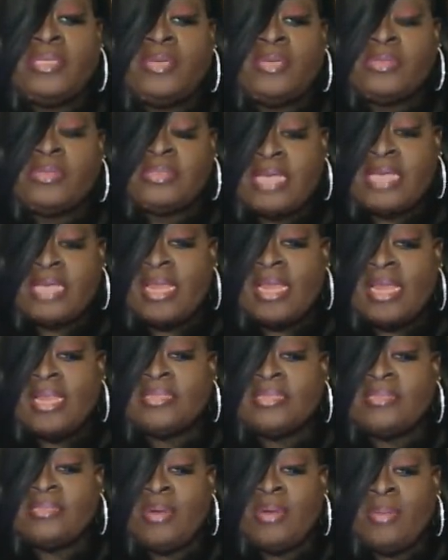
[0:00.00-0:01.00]
he was saying
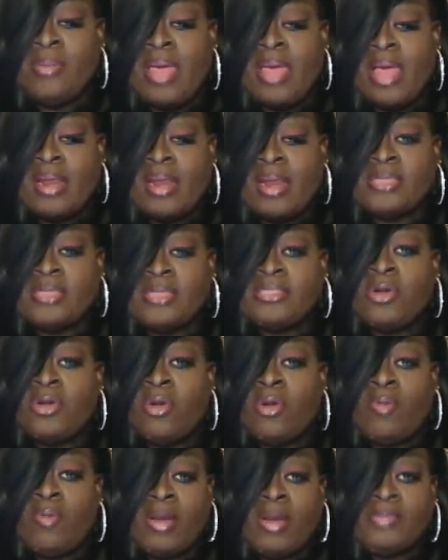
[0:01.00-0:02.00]
this, but the backlash had
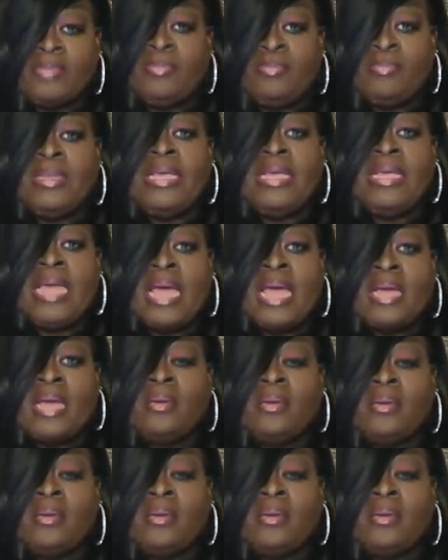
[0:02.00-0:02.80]
already begun.